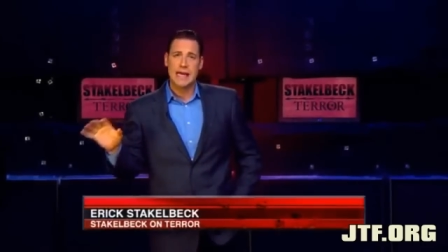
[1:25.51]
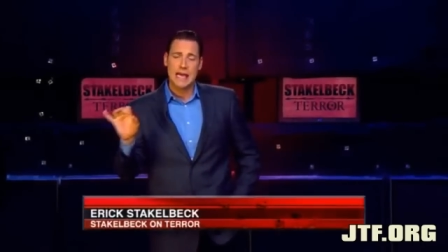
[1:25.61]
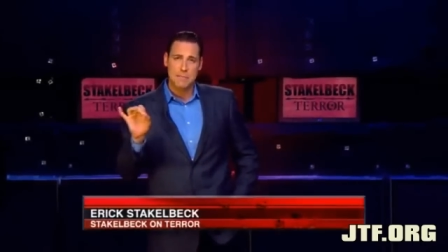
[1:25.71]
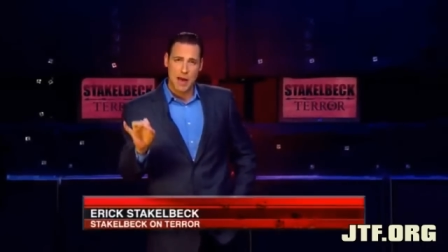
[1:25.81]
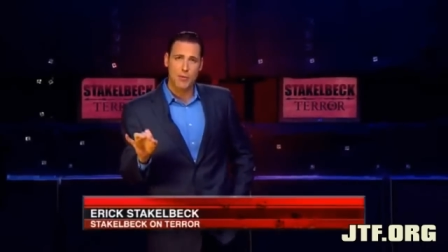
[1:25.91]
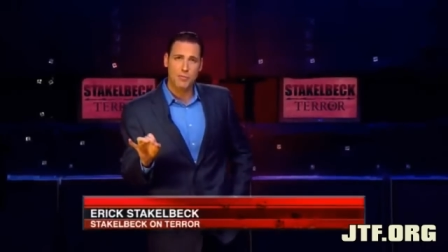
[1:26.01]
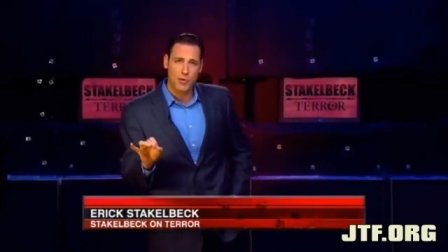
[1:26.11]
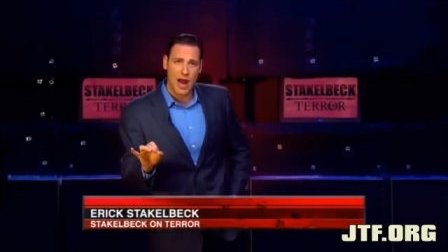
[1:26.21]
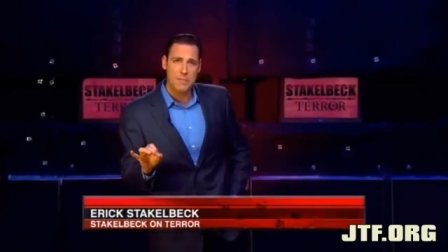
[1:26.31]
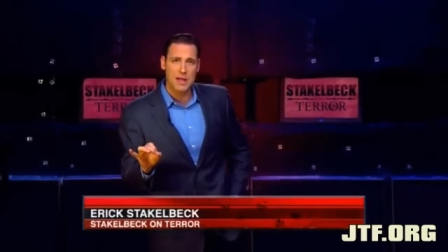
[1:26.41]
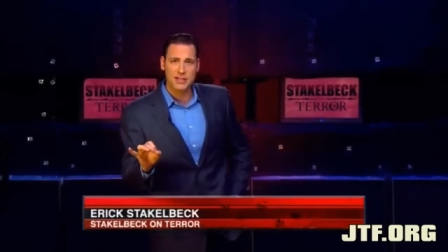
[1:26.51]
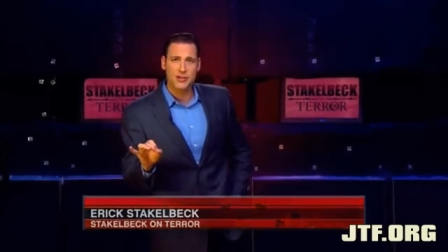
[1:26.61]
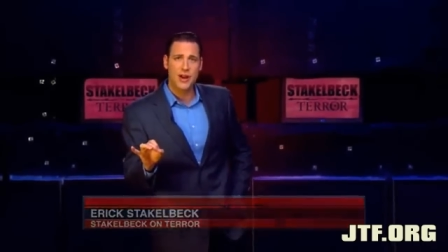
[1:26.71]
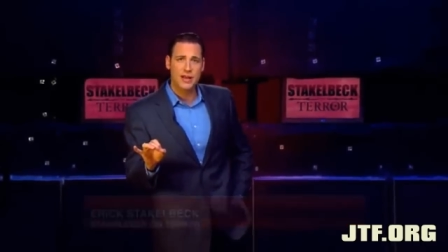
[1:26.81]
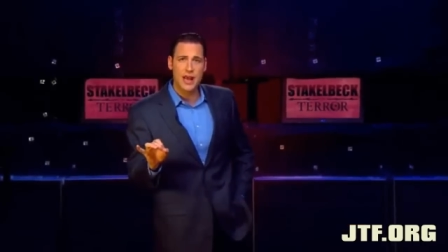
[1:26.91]
He met with Prime
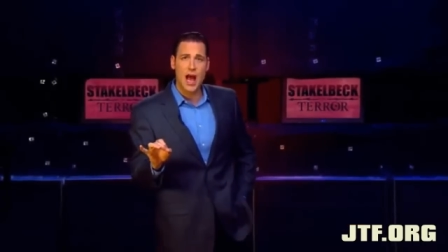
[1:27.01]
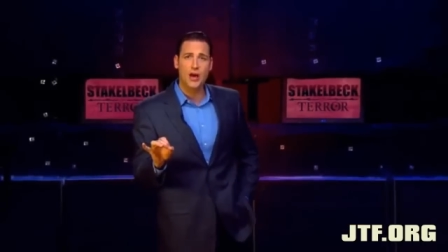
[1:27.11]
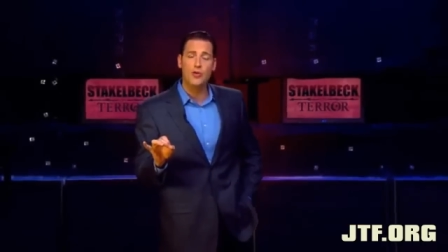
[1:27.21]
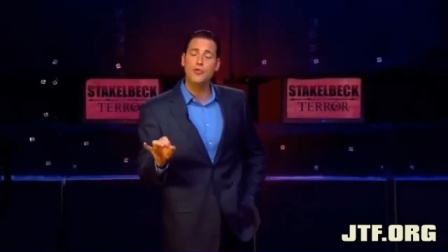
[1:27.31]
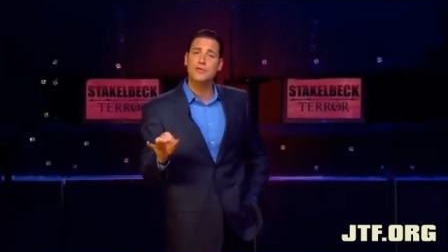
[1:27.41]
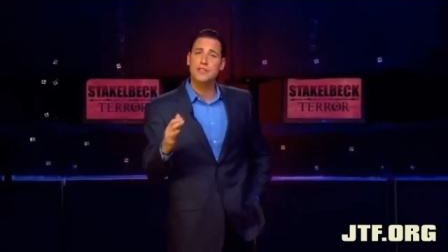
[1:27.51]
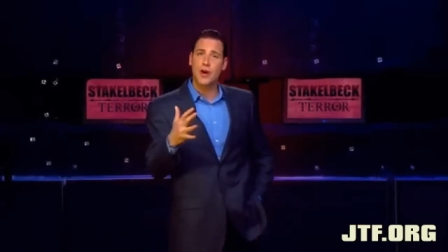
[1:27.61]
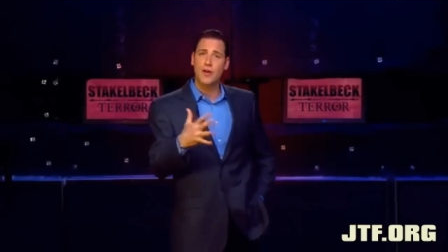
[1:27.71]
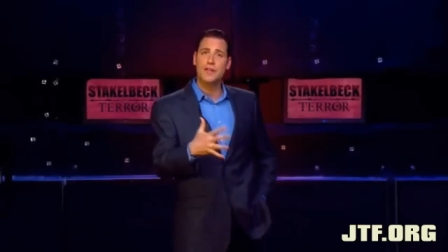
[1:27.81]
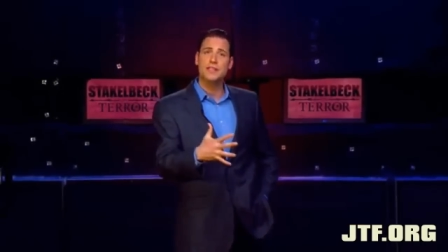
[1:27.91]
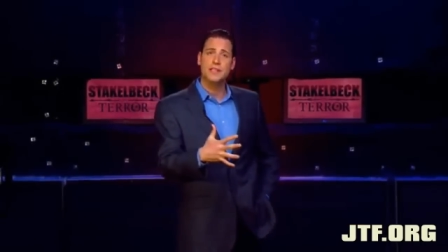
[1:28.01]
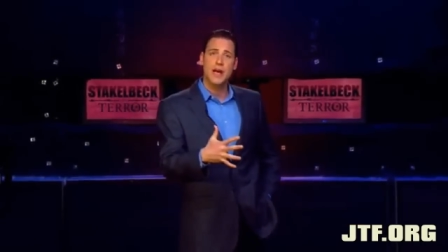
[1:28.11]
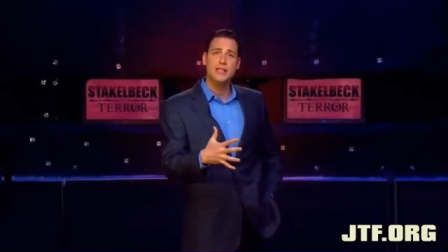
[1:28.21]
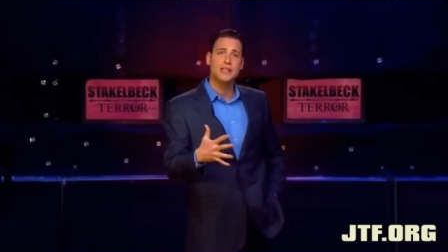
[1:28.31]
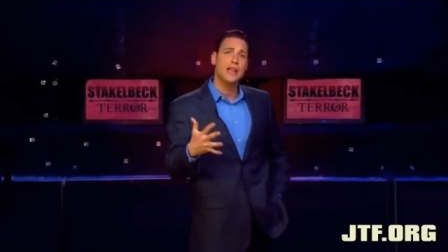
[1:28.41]
Minister Netanyahu, saw the
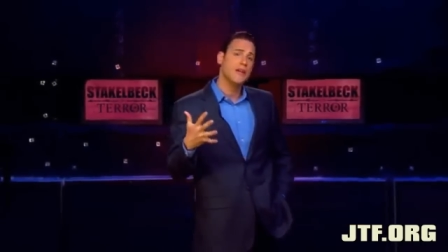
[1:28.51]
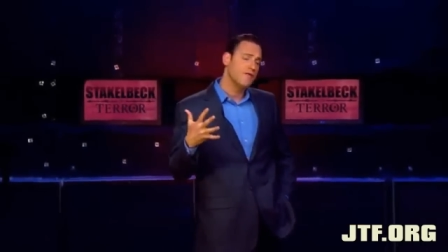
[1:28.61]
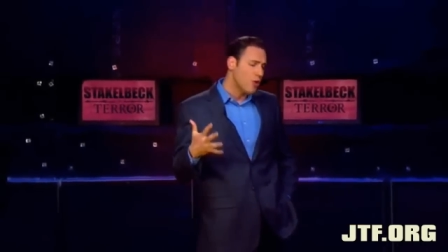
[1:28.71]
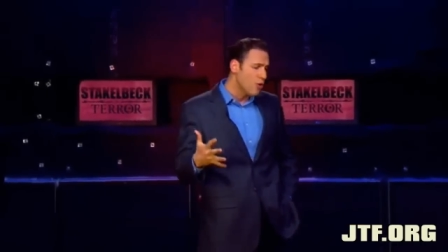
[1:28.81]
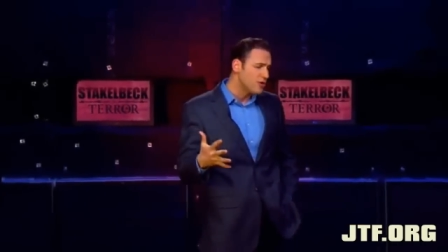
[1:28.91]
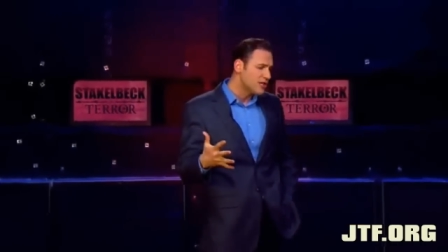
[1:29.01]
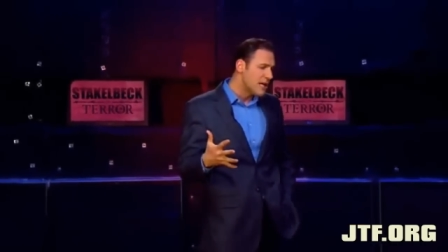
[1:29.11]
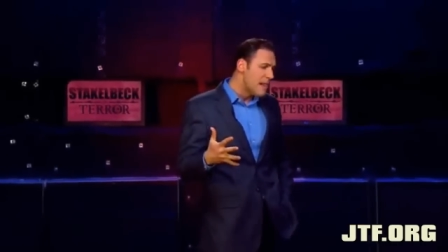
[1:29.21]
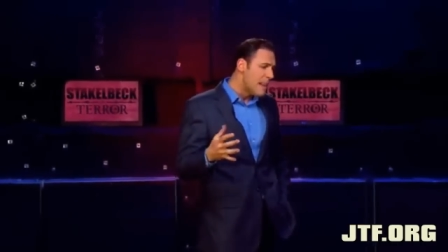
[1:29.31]
sights, and of course,